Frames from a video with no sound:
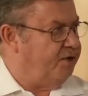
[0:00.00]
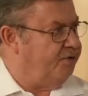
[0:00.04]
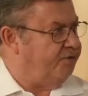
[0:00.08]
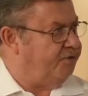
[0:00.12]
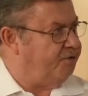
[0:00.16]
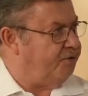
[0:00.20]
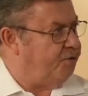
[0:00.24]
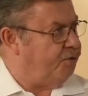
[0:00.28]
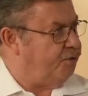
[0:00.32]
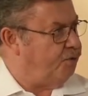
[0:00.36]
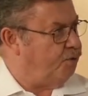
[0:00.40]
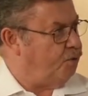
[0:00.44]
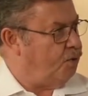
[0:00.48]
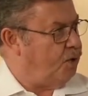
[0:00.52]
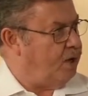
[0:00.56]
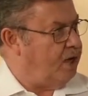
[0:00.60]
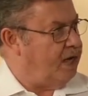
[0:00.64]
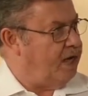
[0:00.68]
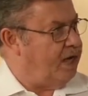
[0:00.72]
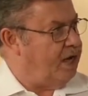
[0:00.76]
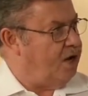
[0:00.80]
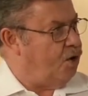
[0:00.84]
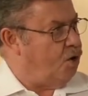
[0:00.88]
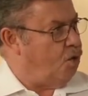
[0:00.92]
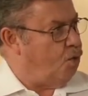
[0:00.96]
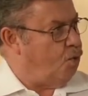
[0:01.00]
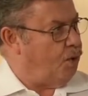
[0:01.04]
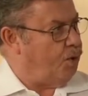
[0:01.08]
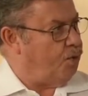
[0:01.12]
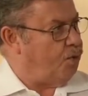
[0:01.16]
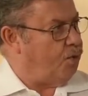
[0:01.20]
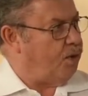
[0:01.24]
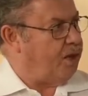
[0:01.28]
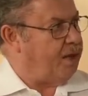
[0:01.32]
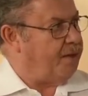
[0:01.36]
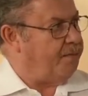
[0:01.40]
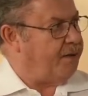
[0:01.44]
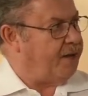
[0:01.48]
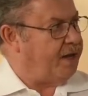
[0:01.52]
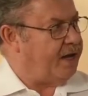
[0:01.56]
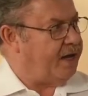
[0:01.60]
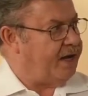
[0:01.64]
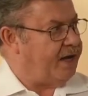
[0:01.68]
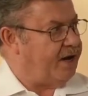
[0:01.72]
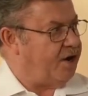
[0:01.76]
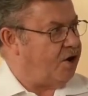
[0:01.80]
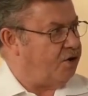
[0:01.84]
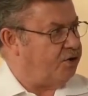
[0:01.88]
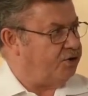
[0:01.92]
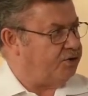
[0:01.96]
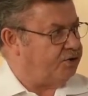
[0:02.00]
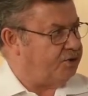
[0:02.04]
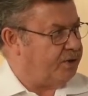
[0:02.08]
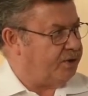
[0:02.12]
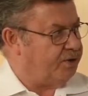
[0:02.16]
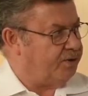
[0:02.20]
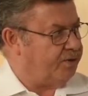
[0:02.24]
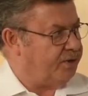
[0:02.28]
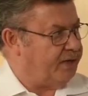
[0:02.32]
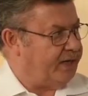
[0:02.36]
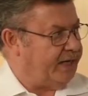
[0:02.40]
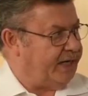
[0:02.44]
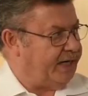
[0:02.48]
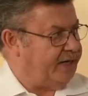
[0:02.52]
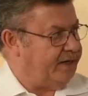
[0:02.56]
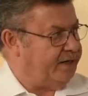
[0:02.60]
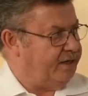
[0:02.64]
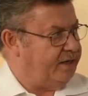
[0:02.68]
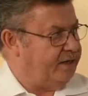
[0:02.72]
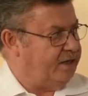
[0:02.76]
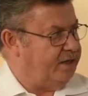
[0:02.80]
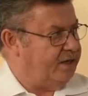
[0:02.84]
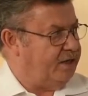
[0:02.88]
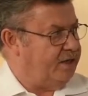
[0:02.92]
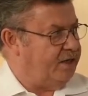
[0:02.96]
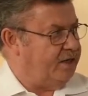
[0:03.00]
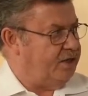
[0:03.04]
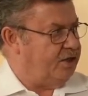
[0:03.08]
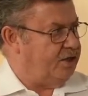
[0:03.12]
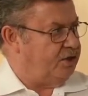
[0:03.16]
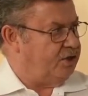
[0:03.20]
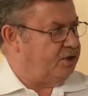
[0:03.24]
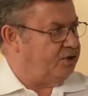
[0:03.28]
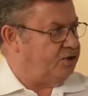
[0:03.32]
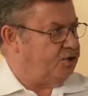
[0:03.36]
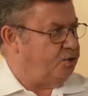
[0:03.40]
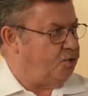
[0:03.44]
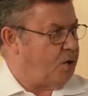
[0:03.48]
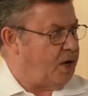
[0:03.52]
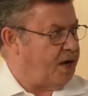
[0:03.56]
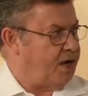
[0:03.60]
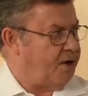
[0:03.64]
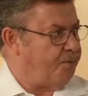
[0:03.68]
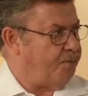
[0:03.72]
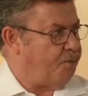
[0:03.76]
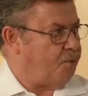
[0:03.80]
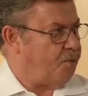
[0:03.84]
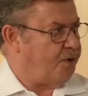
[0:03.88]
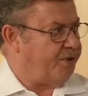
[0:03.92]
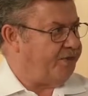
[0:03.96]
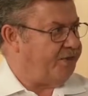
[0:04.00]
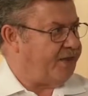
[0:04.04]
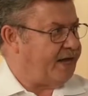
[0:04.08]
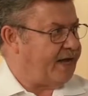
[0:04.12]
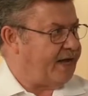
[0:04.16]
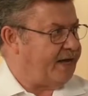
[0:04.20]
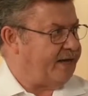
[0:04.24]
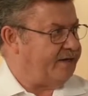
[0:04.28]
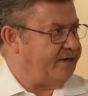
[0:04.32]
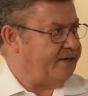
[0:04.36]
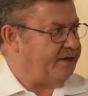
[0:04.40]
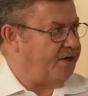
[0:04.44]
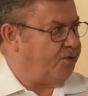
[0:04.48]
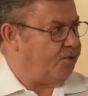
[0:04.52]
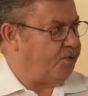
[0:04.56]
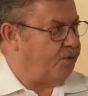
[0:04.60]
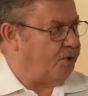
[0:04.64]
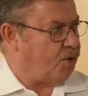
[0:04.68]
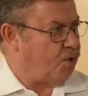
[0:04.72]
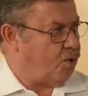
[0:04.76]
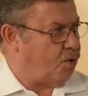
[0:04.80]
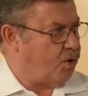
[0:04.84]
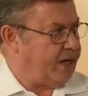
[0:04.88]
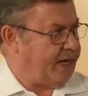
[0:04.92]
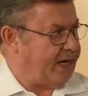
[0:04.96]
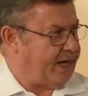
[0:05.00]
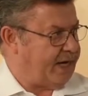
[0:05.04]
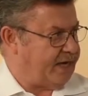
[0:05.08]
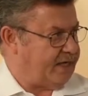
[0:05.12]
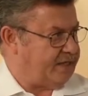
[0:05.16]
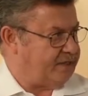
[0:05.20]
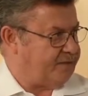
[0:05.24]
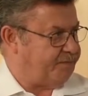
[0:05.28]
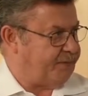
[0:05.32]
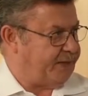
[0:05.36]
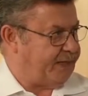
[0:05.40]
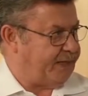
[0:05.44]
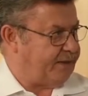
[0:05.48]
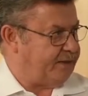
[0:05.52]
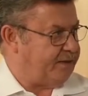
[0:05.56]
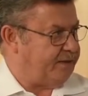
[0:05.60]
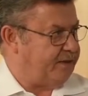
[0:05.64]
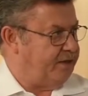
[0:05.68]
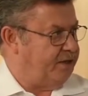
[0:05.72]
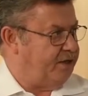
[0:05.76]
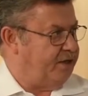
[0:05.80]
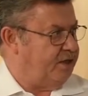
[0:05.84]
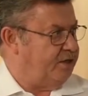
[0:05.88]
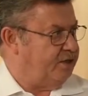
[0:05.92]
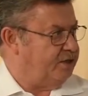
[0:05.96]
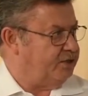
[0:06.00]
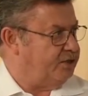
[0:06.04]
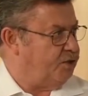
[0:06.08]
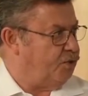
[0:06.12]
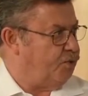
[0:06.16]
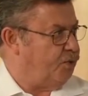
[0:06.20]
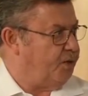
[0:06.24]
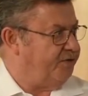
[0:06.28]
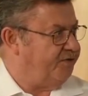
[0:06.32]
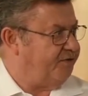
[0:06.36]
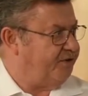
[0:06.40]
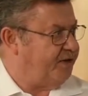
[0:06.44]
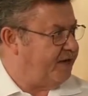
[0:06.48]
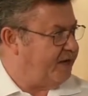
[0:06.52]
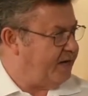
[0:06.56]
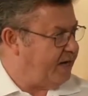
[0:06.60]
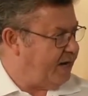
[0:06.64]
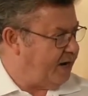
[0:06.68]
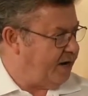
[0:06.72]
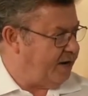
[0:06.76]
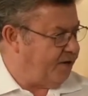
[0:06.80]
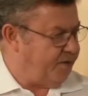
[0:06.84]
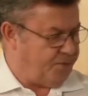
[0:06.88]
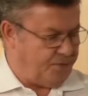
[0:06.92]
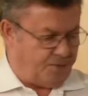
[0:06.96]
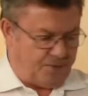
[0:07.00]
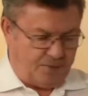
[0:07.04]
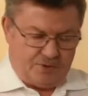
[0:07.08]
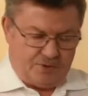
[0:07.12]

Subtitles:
So we will apply our triggering to help with that recording aspect. So we set a